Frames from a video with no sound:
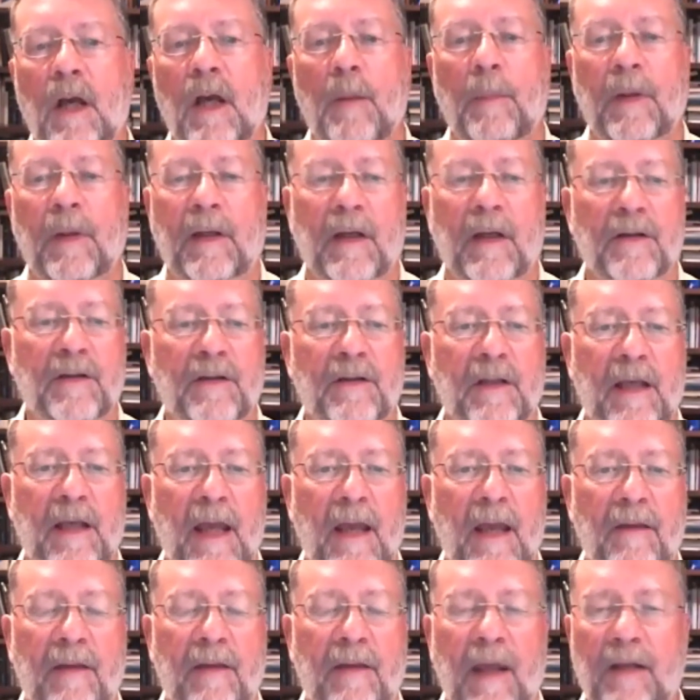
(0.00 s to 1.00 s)
Because
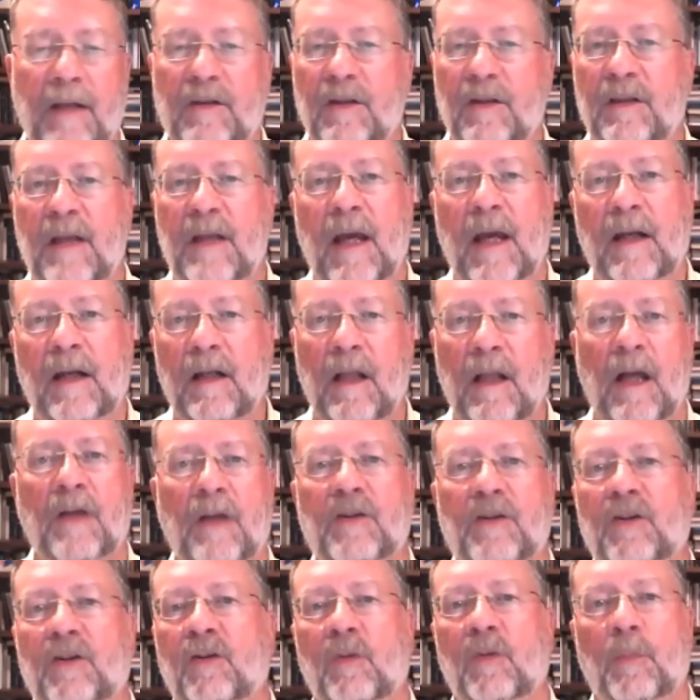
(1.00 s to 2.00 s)
again, thanks to
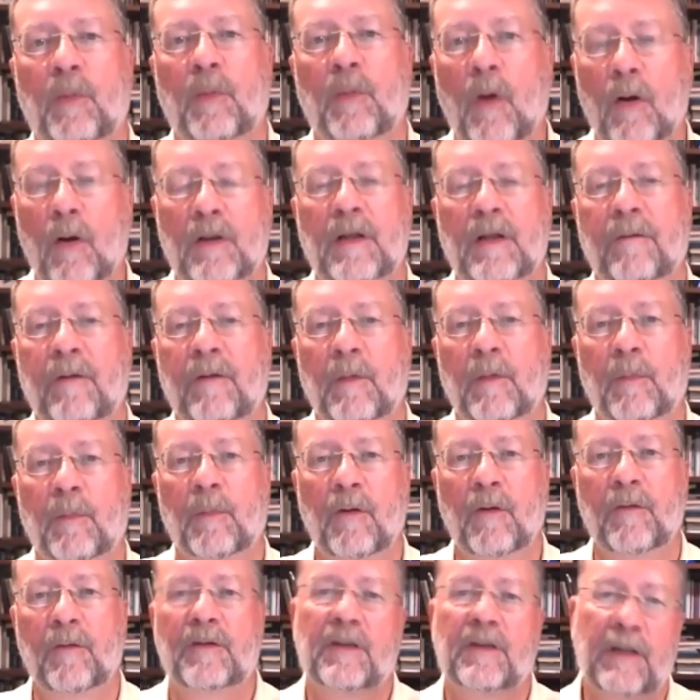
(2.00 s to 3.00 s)
technological and productivity
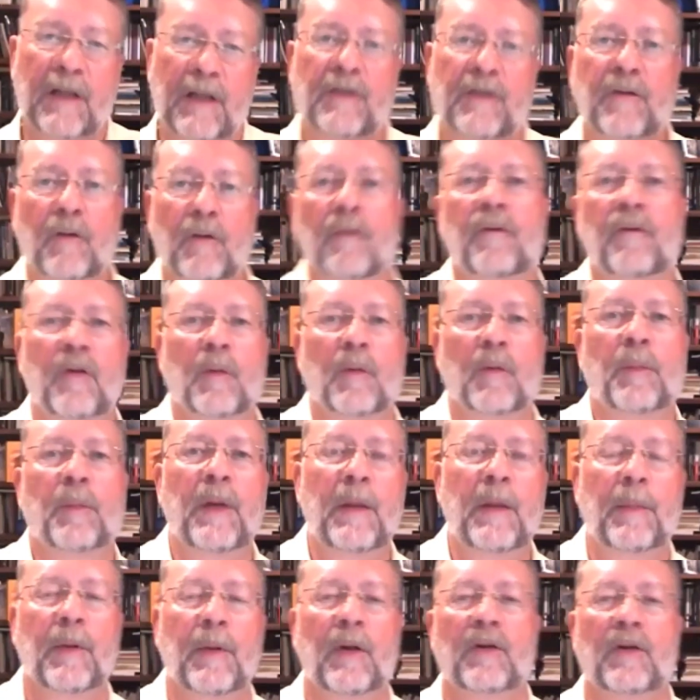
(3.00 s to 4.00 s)
improvements, it takes fewer and fewer
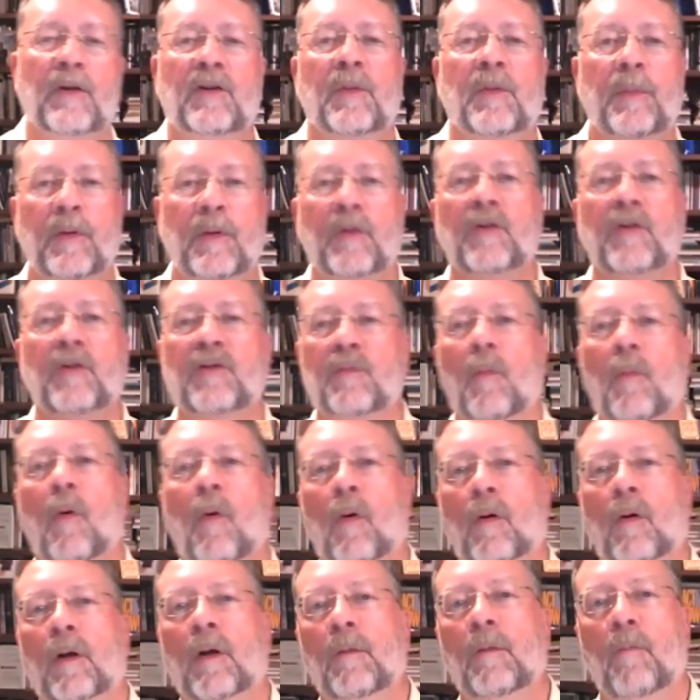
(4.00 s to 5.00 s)
people to produce
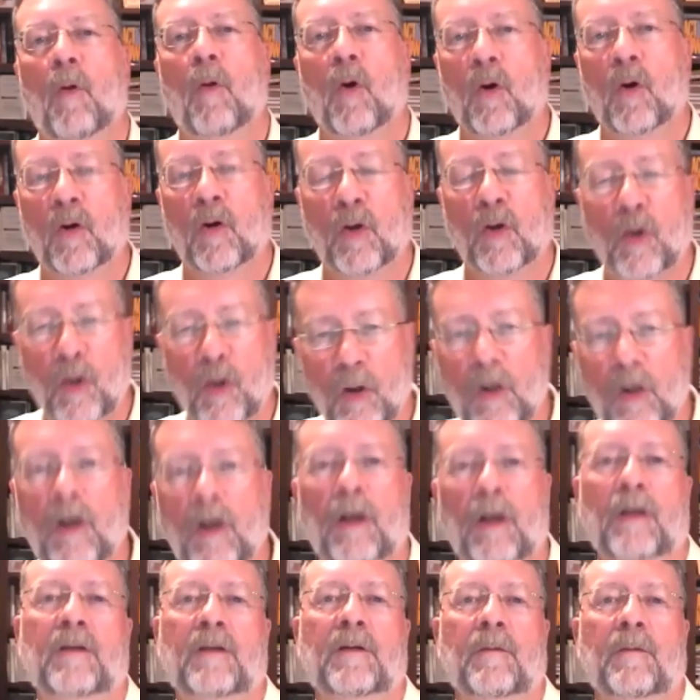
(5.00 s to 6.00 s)
more and more
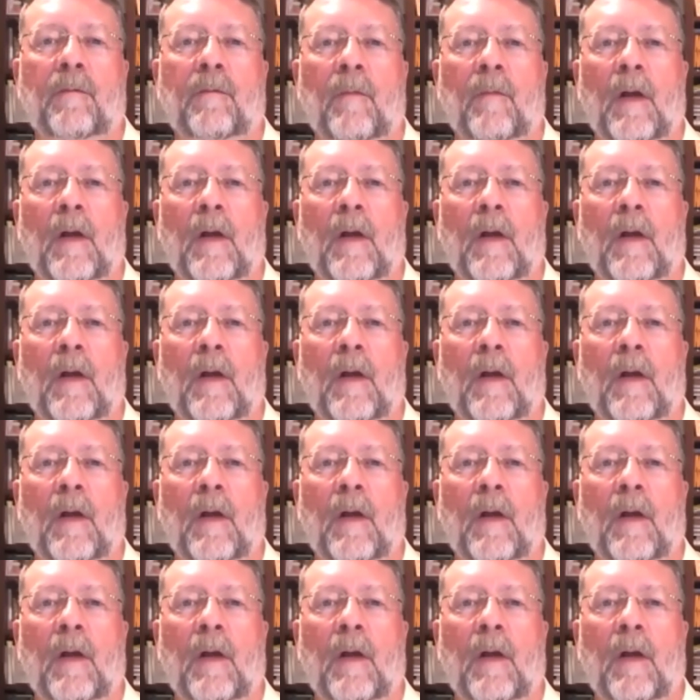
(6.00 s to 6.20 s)
goods.